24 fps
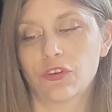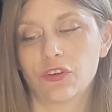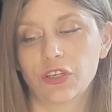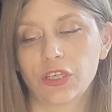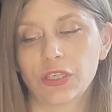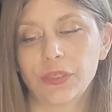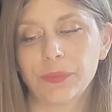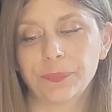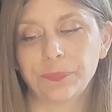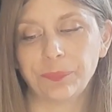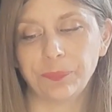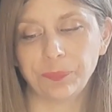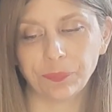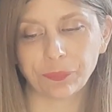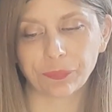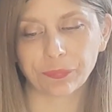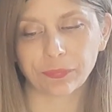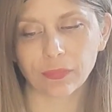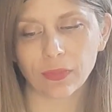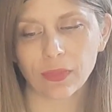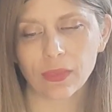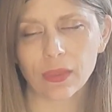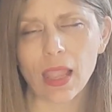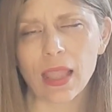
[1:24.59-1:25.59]
do,
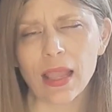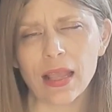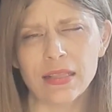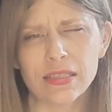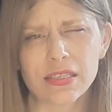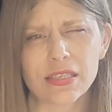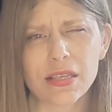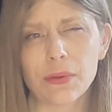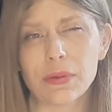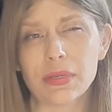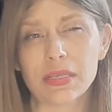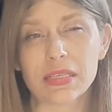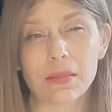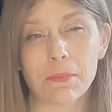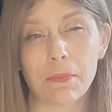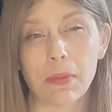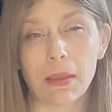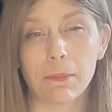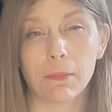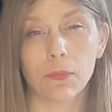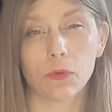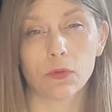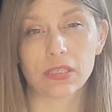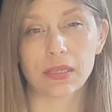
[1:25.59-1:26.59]
and so it's a
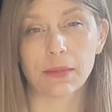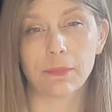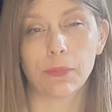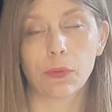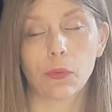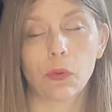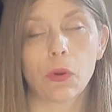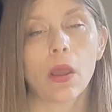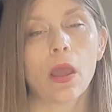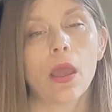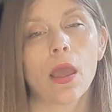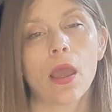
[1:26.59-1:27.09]
bit more simple.